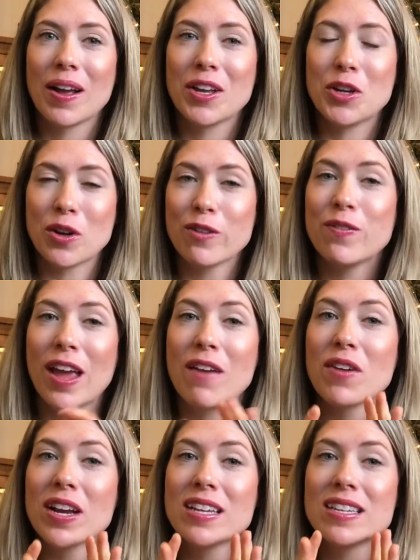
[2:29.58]
your
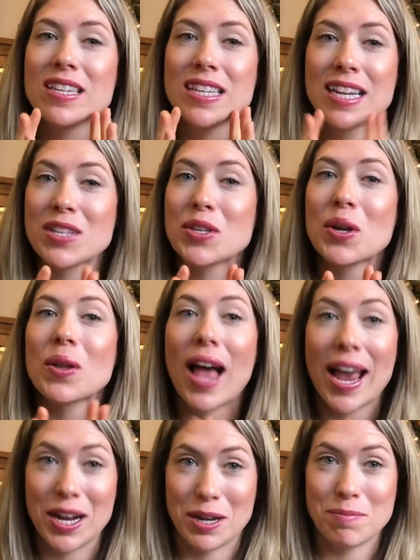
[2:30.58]
favorite seasonal
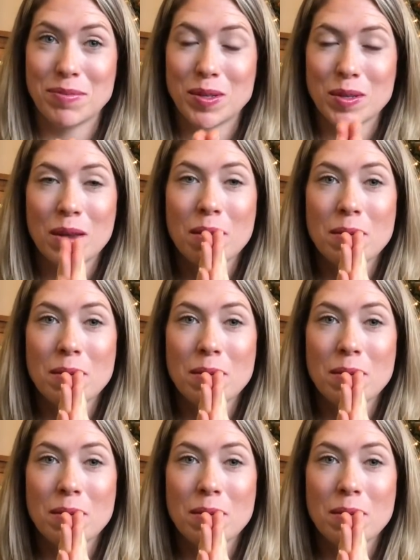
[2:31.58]
items